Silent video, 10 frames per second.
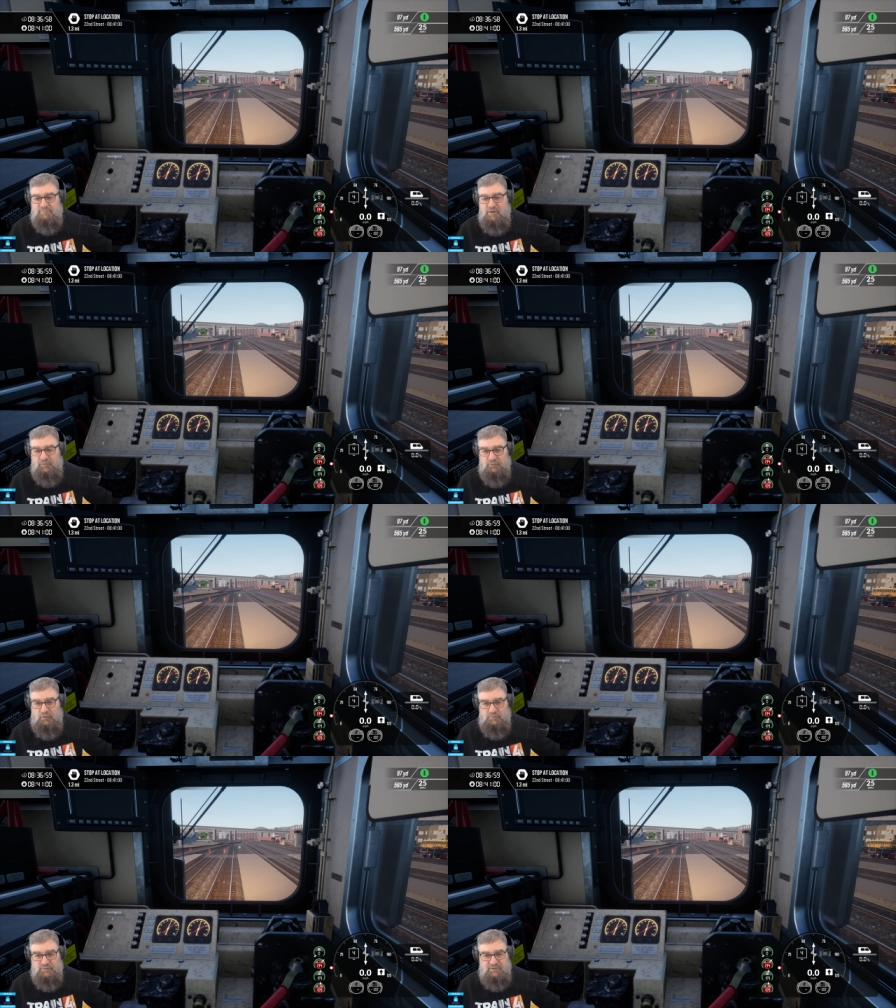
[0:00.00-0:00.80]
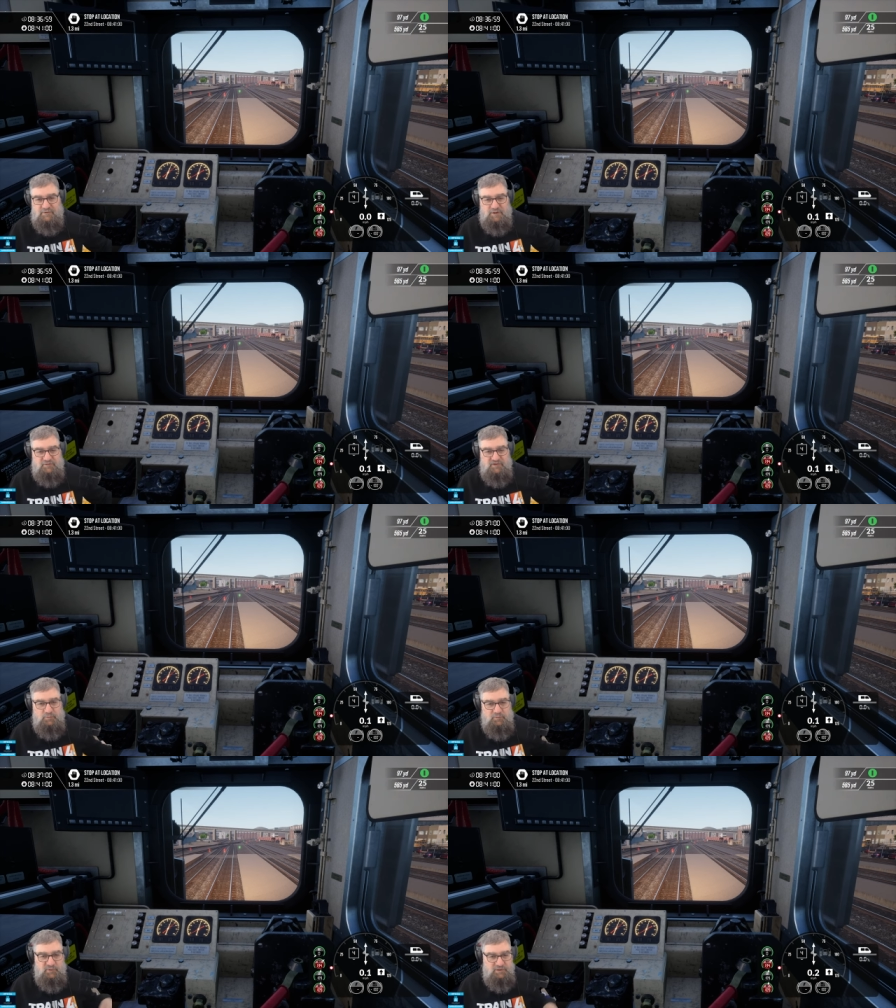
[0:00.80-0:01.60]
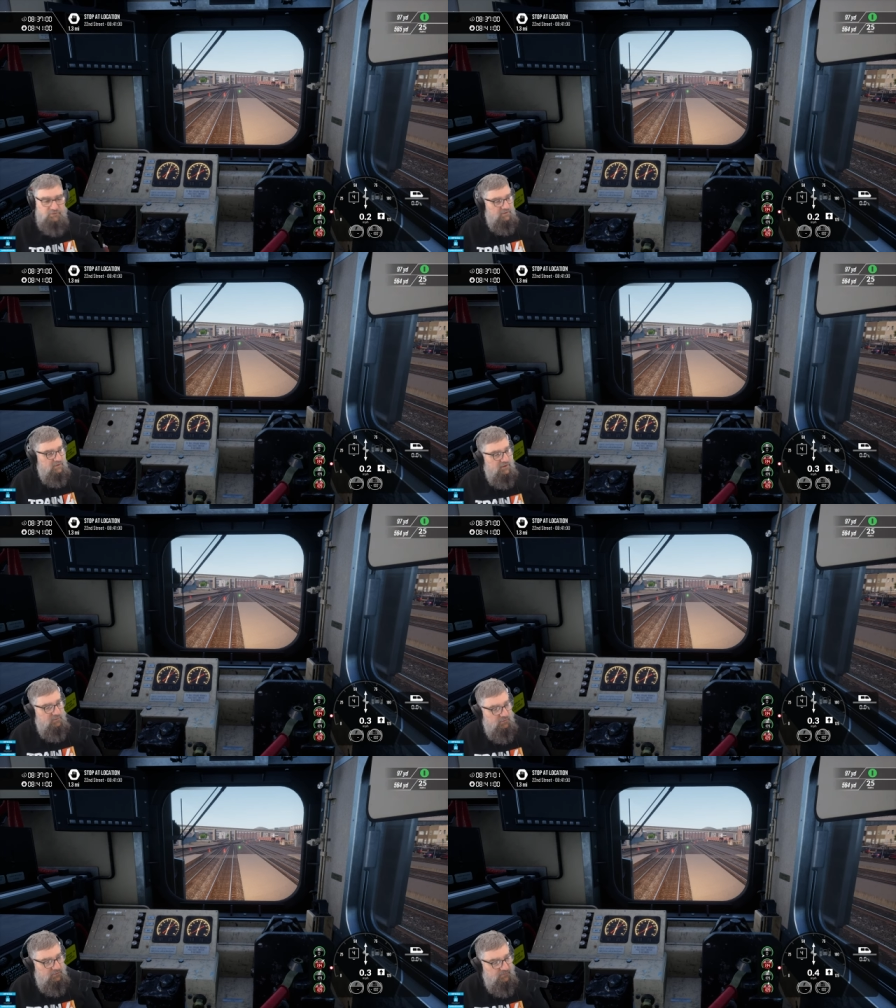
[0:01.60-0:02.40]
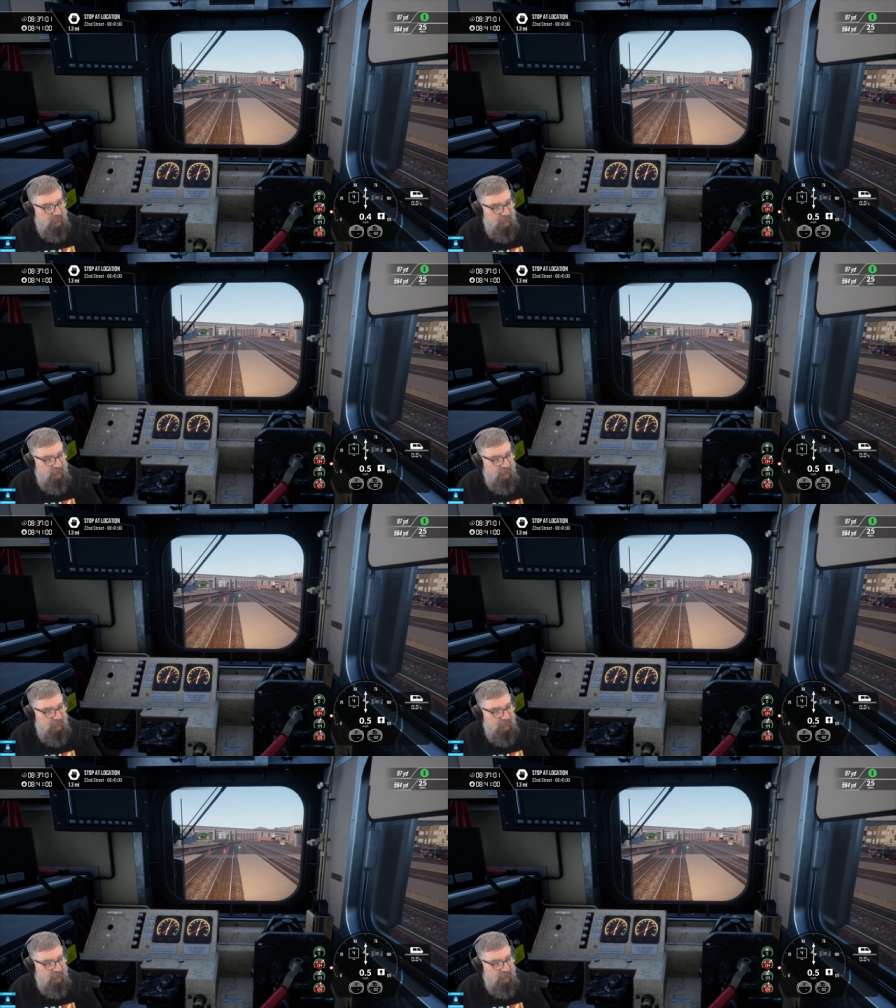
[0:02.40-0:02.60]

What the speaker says: Rail driver was clashing with me using the keyboard.